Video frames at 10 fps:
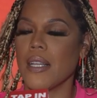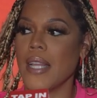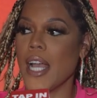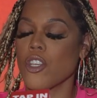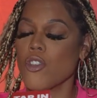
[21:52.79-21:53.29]

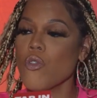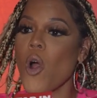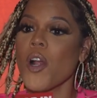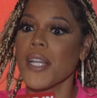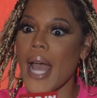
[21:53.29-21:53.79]
that you
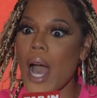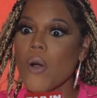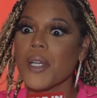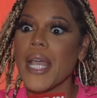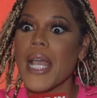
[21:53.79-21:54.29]
are now
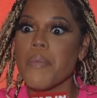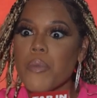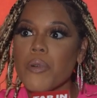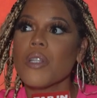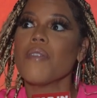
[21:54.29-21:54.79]

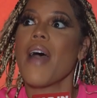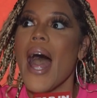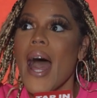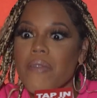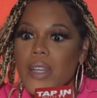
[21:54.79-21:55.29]
capable of
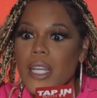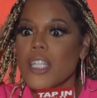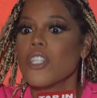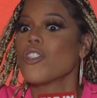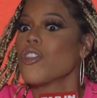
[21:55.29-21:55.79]
having
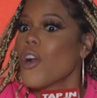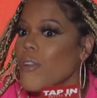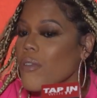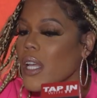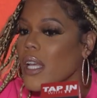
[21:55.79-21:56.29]
and
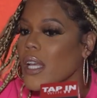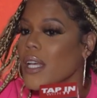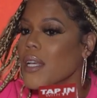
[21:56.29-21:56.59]
deserving,